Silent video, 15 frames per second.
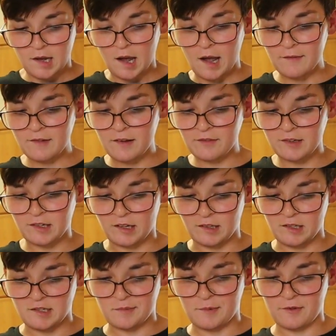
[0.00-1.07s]
I've never
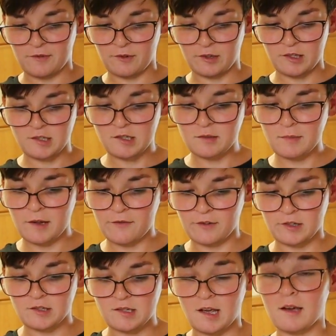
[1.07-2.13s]
done this before. This is my
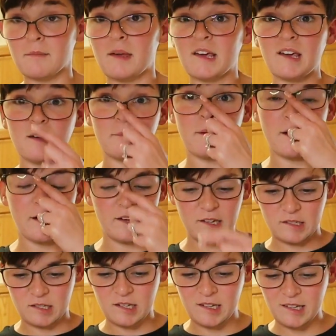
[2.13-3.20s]
first time making
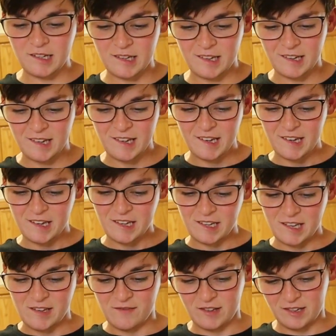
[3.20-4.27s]
pies.
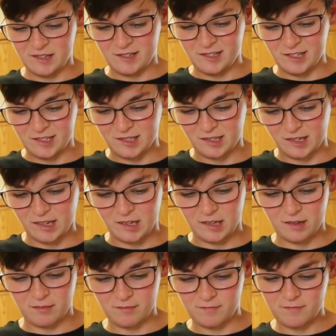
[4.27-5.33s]
Even just
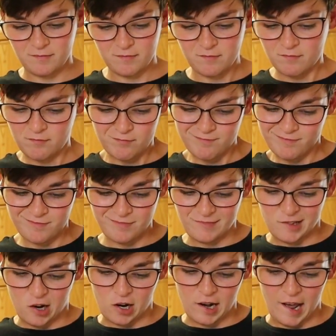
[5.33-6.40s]
like
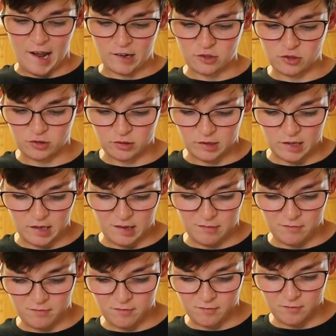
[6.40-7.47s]
not actually
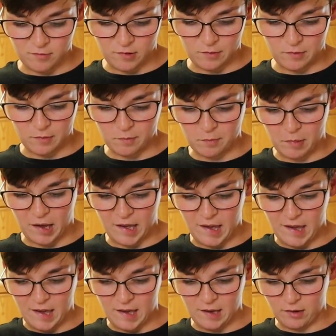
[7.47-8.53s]
by
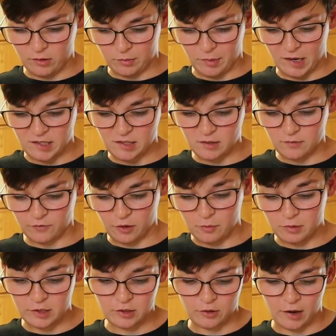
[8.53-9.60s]
hand or
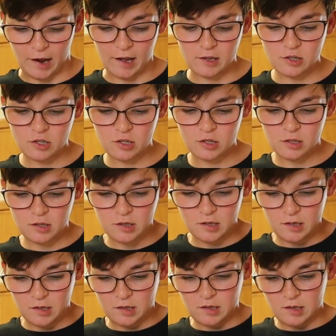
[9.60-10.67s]
from scratch.
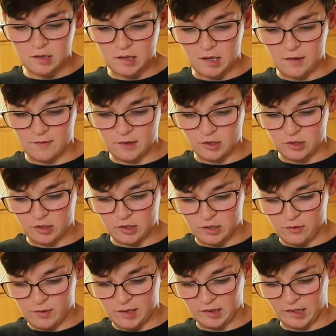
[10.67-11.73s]
Even just
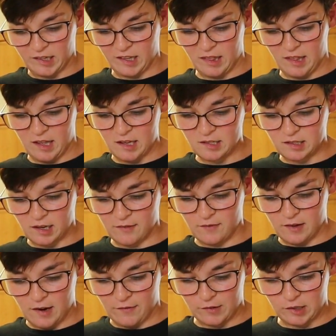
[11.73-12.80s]
doing like this, I've
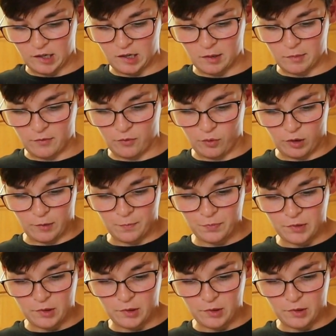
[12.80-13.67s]
never done it before.